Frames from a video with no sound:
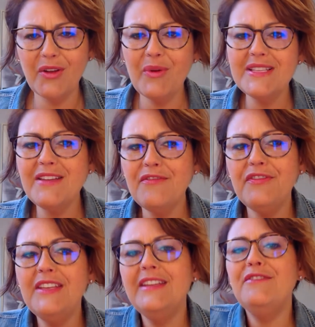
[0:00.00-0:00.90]
What does that
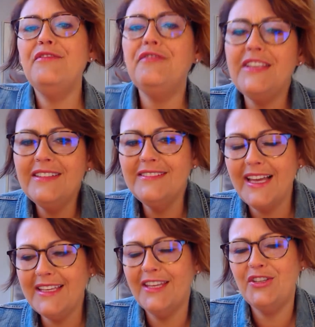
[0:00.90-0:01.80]
feeling feel
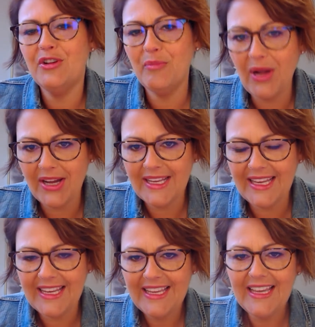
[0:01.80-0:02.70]
like in your body?